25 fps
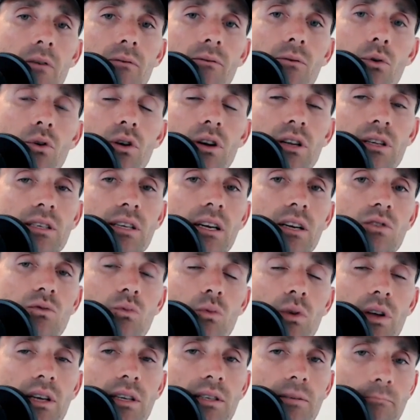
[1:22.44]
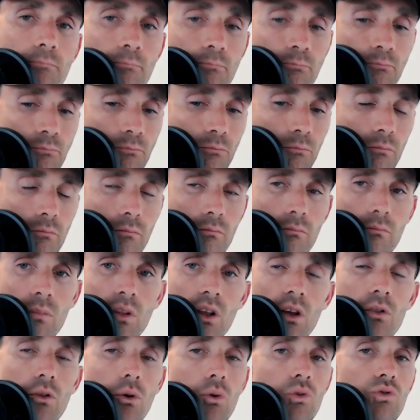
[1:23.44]
4 to 6 weeks,
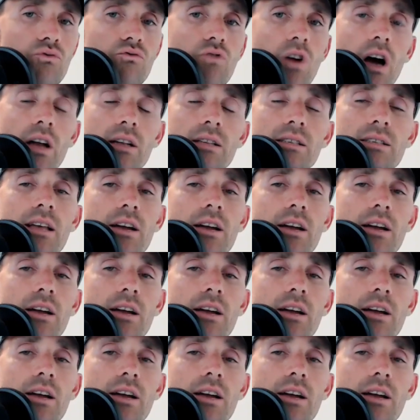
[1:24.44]
those runs